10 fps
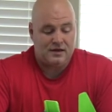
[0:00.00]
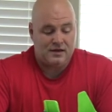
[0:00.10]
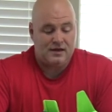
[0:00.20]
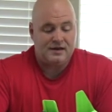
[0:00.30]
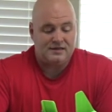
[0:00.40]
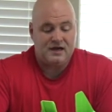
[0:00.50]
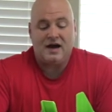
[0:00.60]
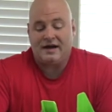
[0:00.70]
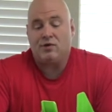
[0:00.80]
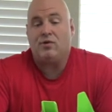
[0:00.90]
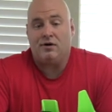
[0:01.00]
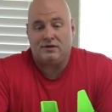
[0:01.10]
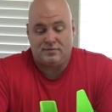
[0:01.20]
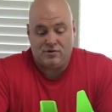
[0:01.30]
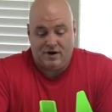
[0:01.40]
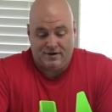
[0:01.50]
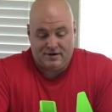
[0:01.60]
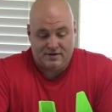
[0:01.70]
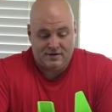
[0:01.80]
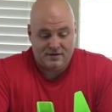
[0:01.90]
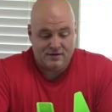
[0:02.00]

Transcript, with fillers: a high quality product.